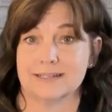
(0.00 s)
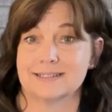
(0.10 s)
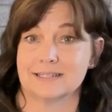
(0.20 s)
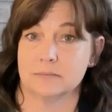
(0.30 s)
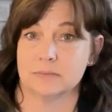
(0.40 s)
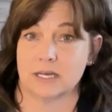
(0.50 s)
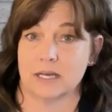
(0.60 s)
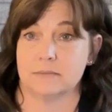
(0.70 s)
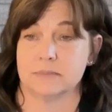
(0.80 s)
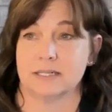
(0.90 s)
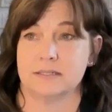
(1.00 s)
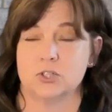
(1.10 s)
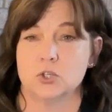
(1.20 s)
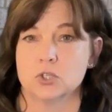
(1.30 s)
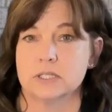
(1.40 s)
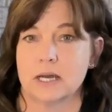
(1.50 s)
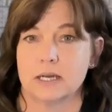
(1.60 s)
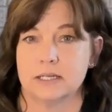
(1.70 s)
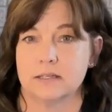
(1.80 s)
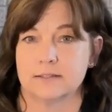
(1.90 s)
Sometimes, and it's usually
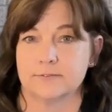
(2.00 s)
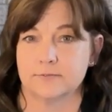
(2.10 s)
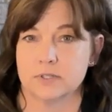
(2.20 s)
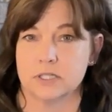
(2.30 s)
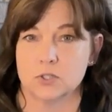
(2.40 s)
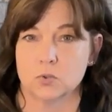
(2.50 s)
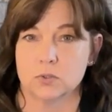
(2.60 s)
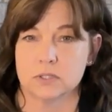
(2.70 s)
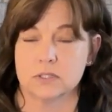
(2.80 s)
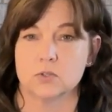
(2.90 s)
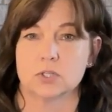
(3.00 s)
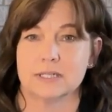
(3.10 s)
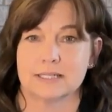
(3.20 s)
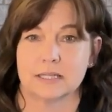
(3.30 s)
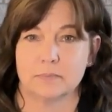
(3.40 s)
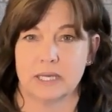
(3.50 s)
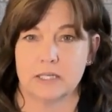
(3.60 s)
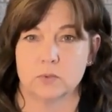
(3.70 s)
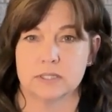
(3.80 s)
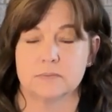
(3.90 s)
not in the free tools, usually it's in the paid
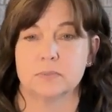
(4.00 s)
ones,